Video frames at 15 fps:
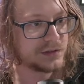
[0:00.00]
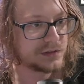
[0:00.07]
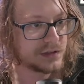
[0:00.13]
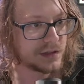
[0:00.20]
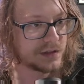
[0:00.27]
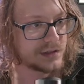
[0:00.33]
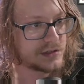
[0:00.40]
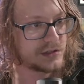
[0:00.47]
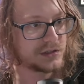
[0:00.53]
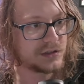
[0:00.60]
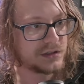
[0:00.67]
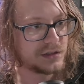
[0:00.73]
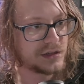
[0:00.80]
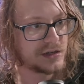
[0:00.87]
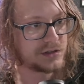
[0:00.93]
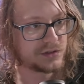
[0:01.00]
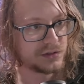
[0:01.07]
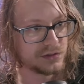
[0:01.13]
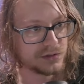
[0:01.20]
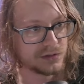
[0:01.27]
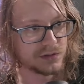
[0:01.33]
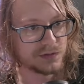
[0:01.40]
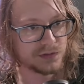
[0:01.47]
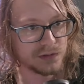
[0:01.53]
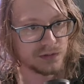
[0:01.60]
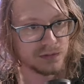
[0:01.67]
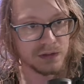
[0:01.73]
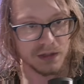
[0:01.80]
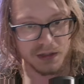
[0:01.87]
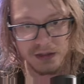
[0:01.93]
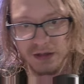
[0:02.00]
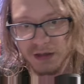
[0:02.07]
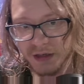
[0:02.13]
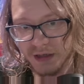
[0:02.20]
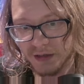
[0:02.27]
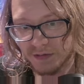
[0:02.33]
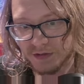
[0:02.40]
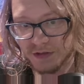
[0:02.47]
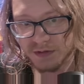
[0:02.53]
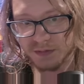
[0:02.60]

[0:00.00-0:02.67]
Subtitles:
That's actually not true if you have some